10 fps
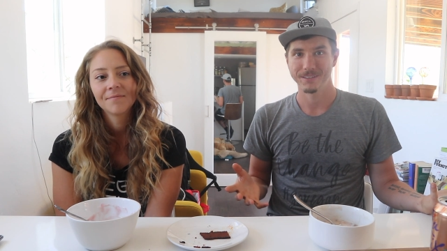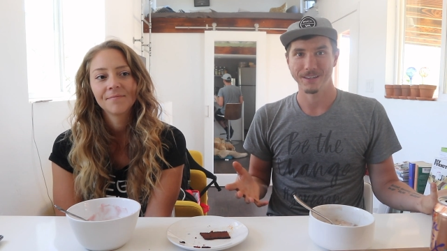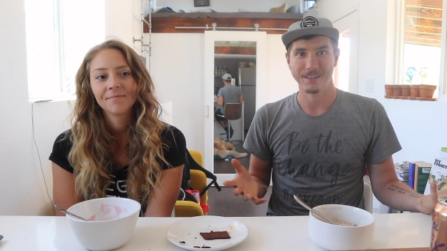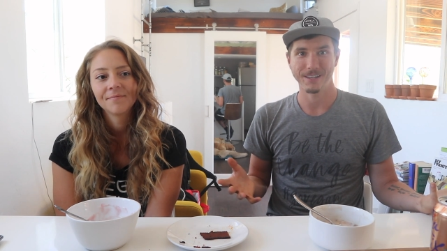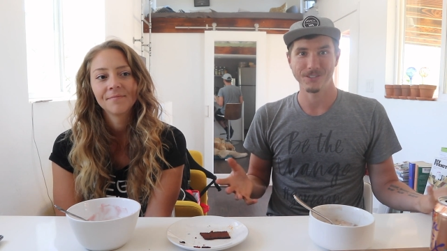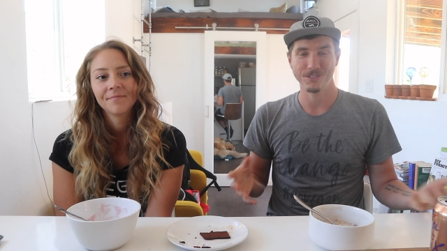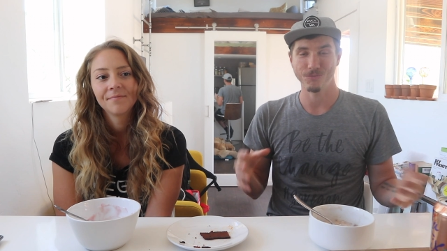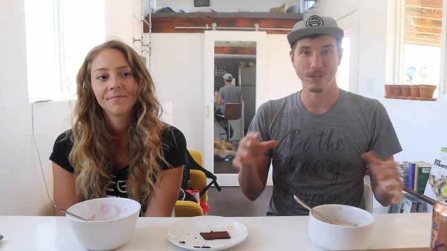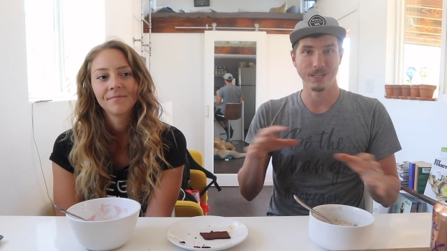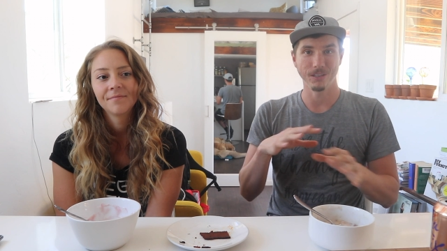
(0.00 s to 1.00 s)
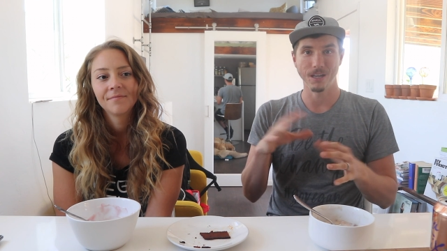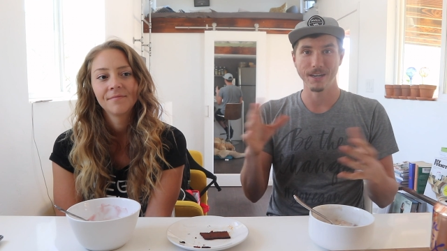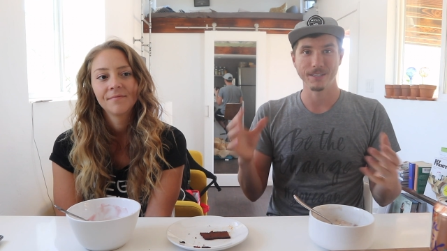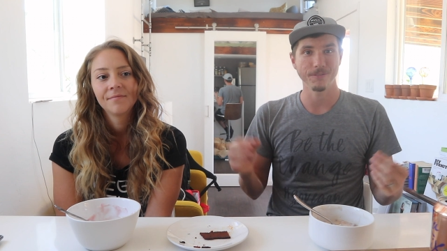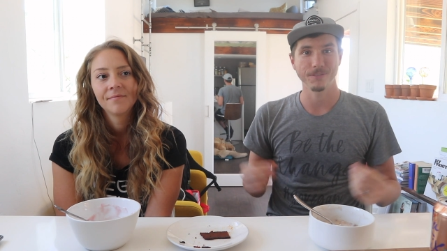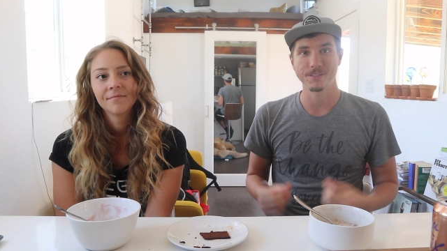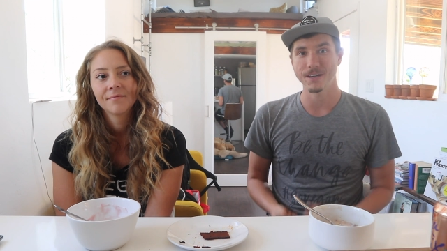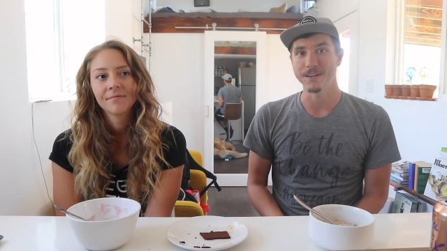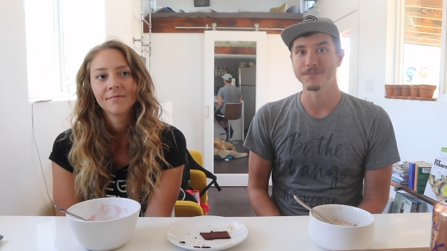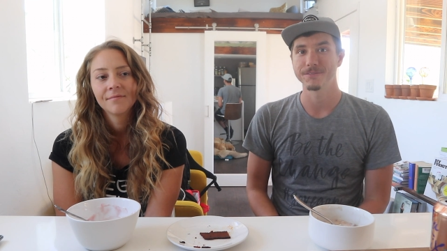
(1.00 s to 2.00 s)
Speaker 1: Like, and I just read a lot of different
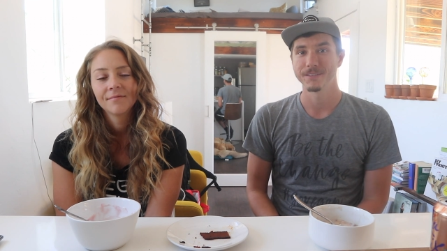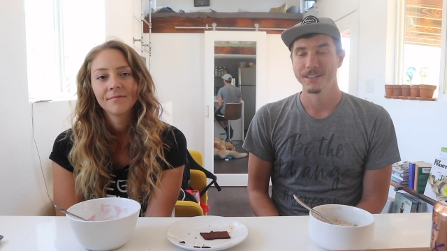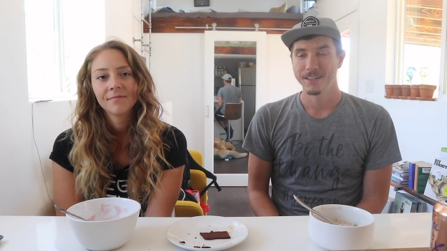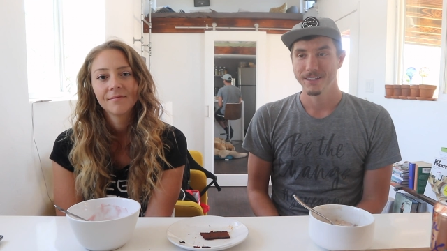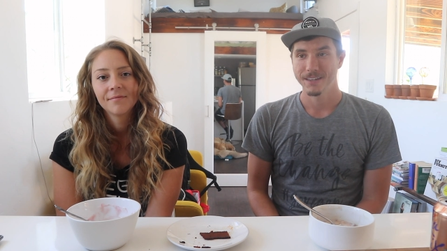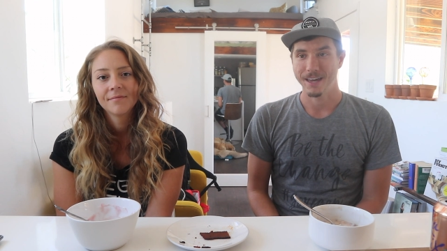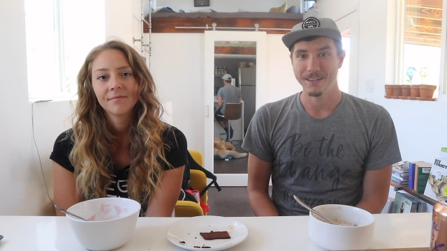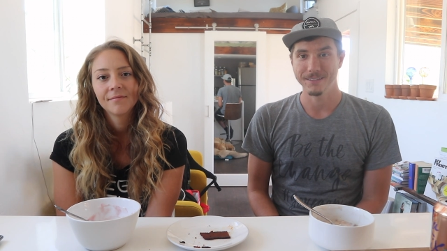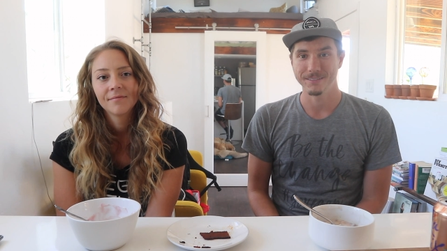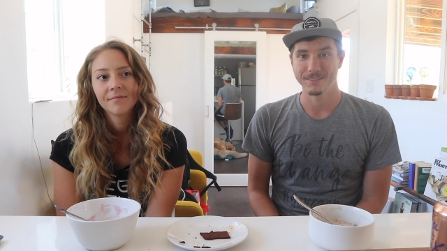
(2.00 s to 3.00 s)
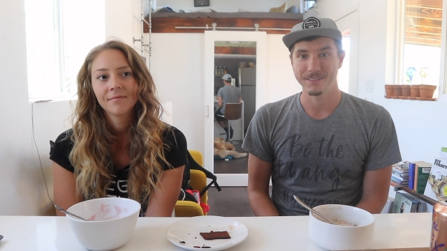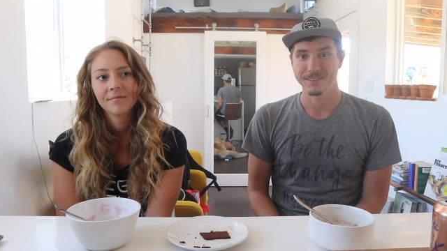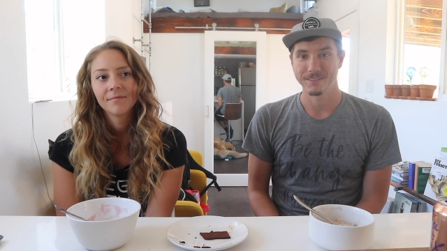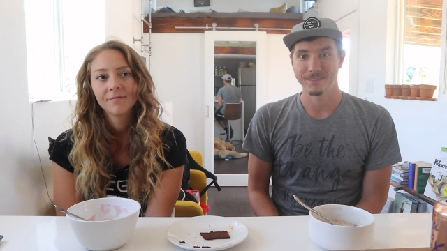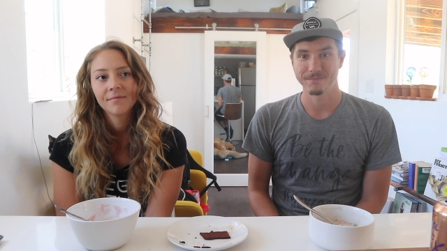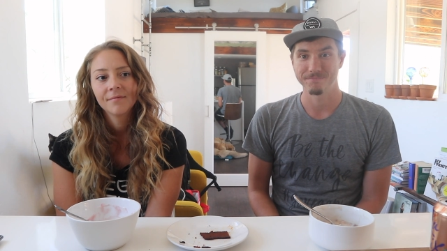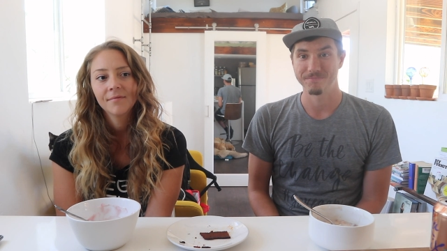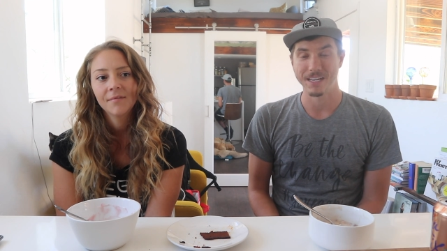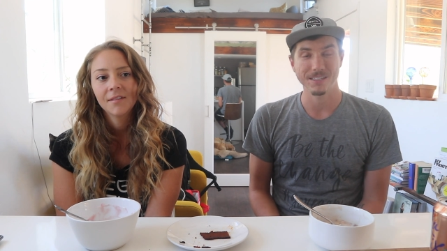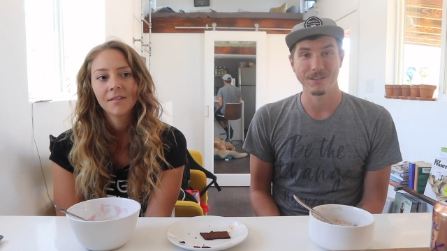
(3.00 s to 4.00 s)
stuff, and
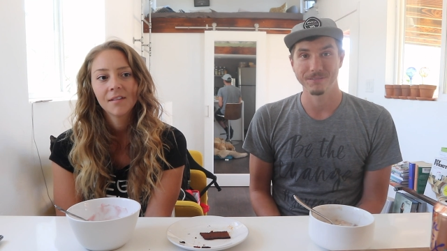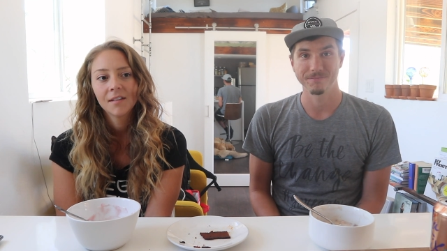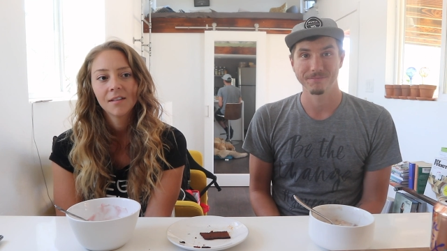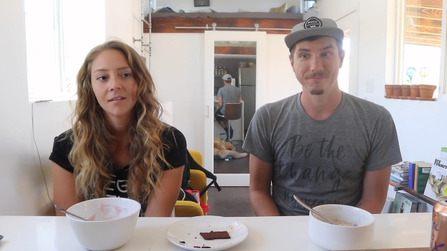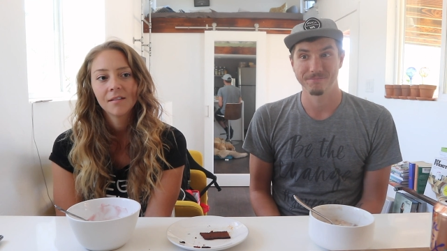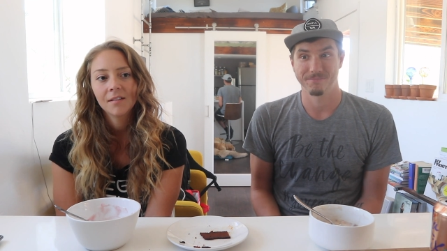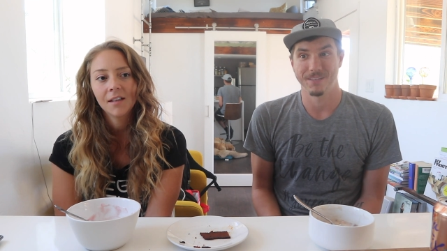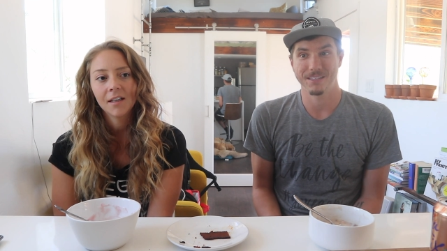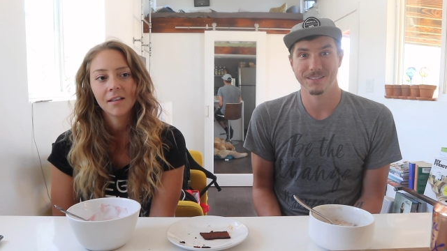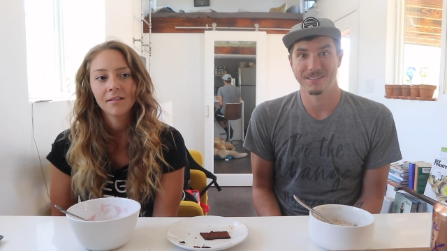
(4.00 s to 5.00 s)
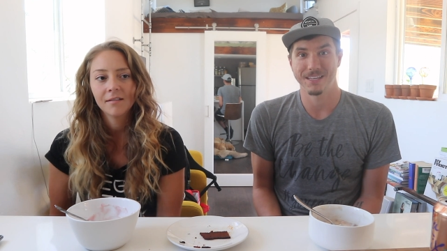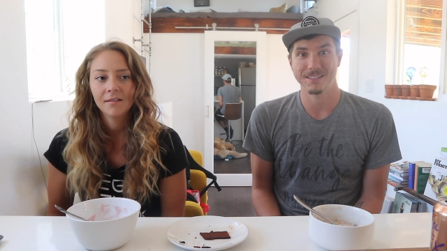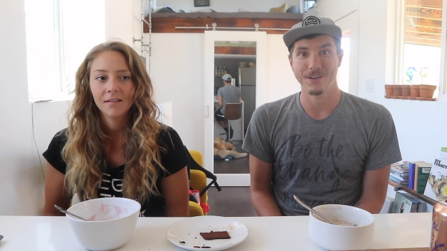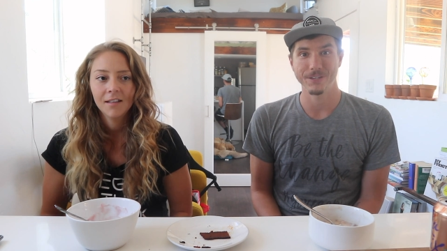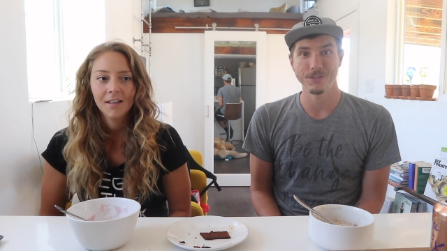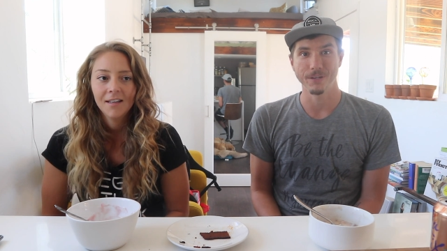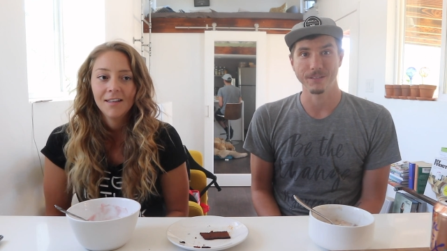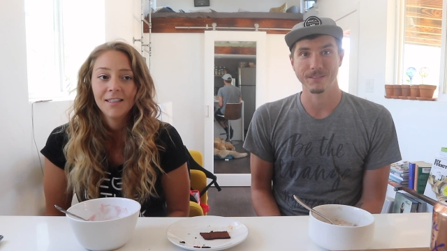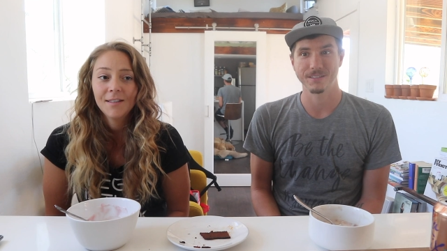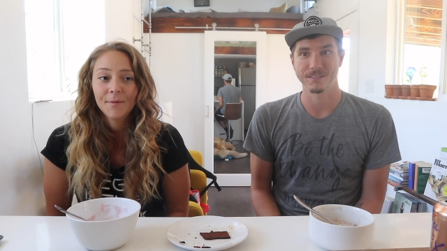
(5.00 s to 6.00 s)
that's how. Yeah. That's, that's how I do it.
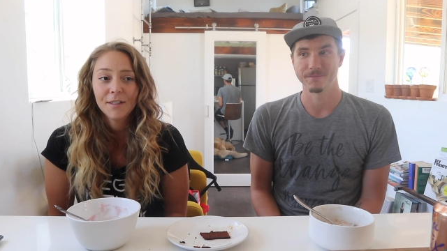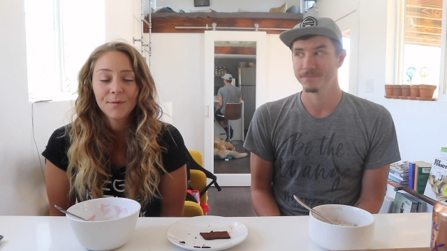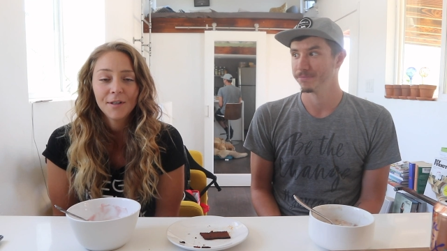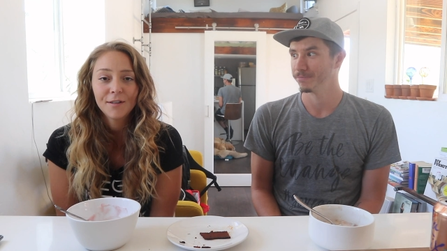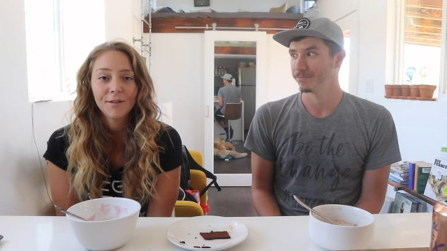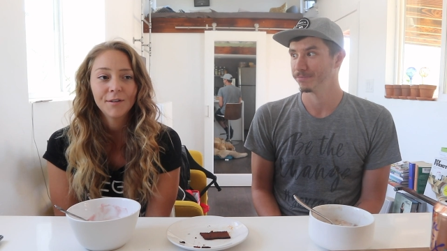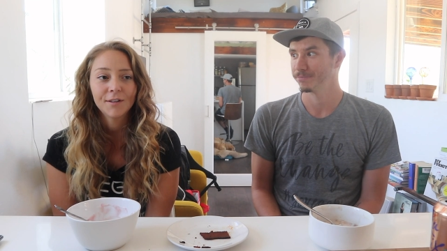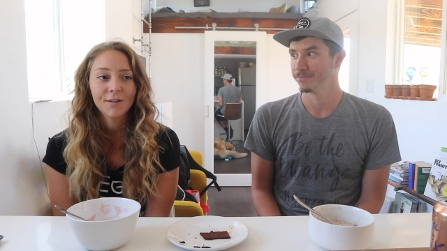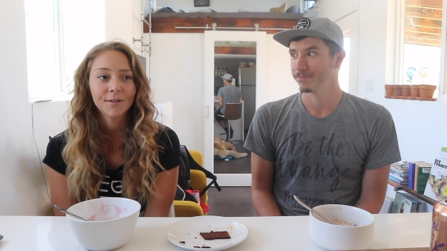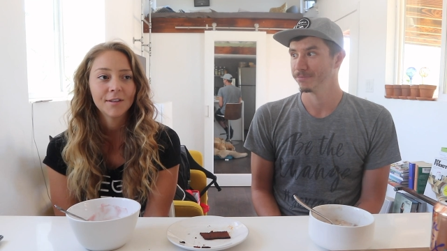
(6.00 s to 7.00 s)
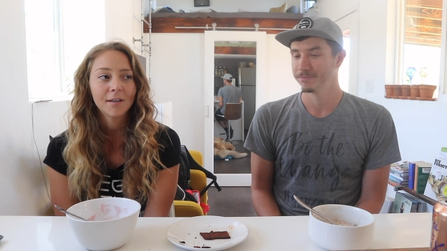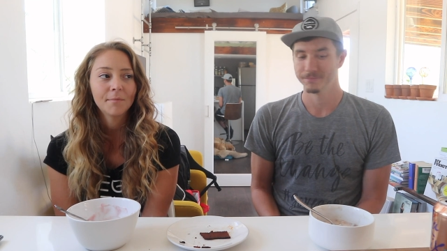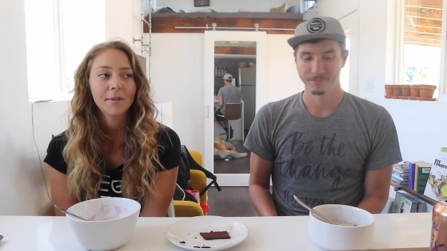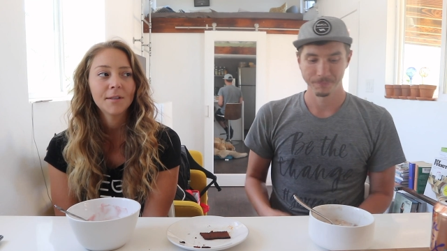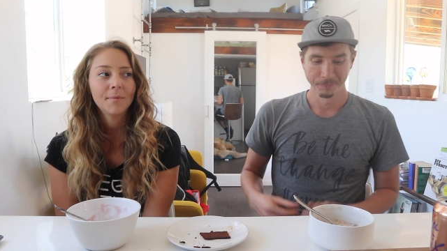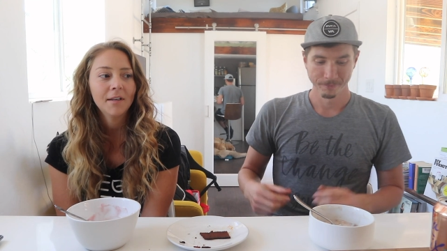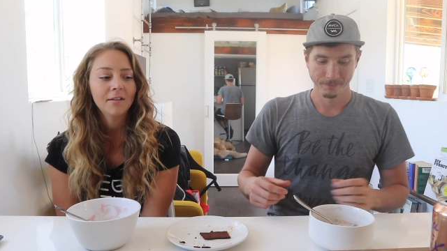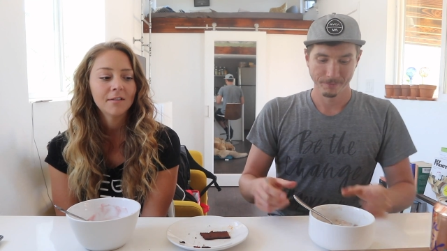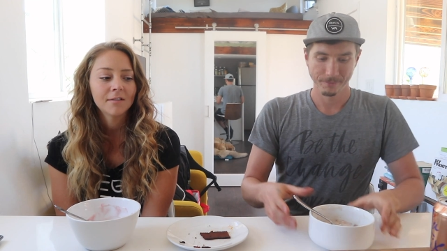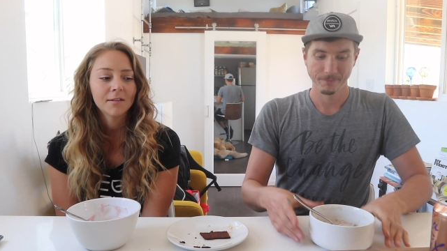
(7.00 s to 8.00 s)
Speaker 2: That's the best way to do it too, and not be
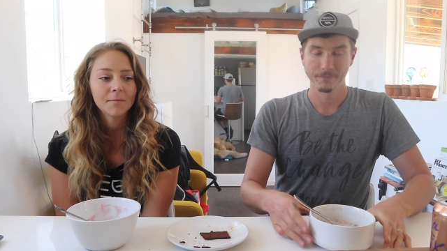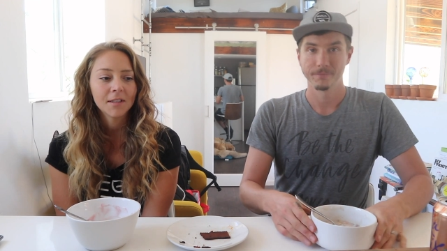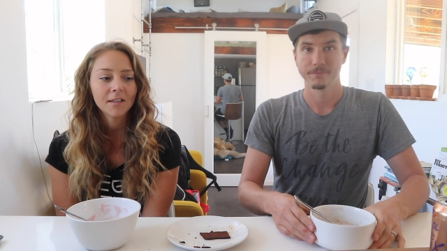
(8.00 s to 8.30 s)
dependent on somebody